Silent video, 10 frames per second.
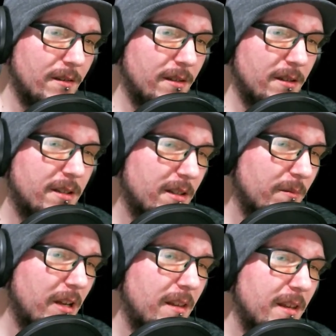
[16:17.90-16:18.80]
so
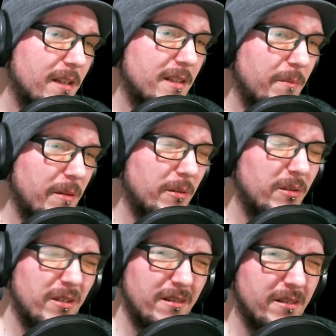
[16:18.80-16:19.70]
many things that people
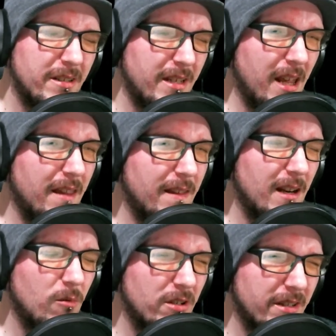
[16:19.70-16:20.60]
don't understand that
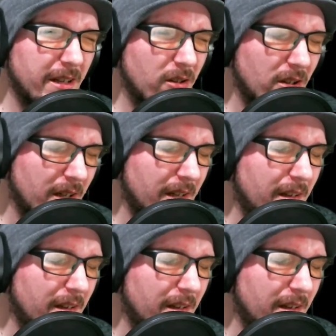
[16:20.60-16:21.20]
I wish they could.